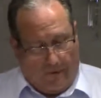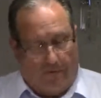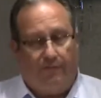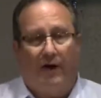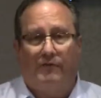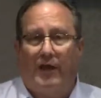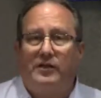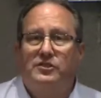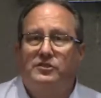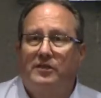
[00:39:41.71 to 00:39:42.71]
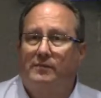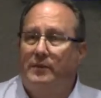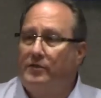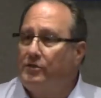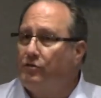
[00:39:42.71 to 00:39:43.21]
The foundations have
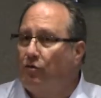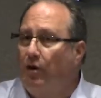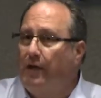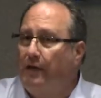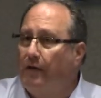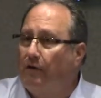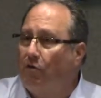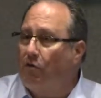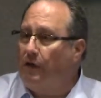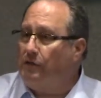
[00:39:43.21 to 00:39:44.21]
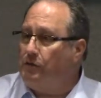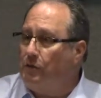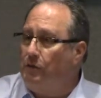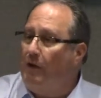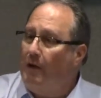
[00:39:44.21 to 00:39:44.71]
been destroyed, and according
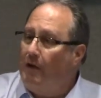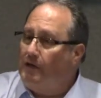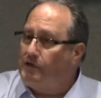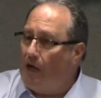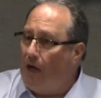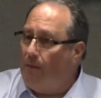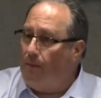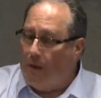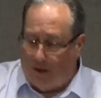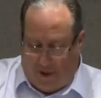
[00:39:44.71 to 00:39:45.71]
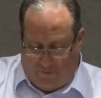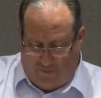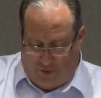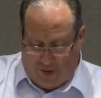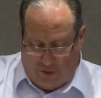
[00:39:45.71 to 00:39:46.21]
to Psalm
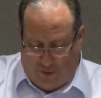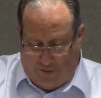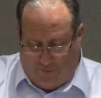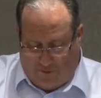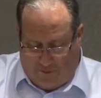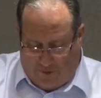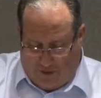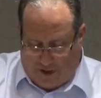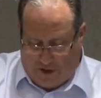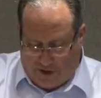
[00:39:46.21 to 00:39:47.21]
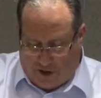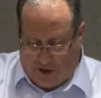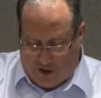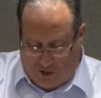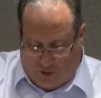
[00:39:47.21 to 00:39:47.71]
11, verse 3 If the foundations are
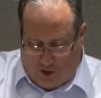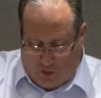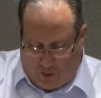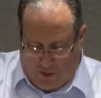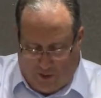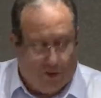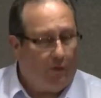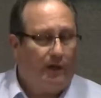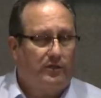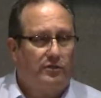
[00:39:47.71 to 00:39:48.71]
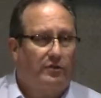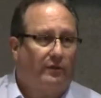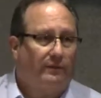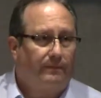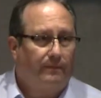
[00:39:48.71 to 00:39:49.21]
destroyed, what can the righteous do?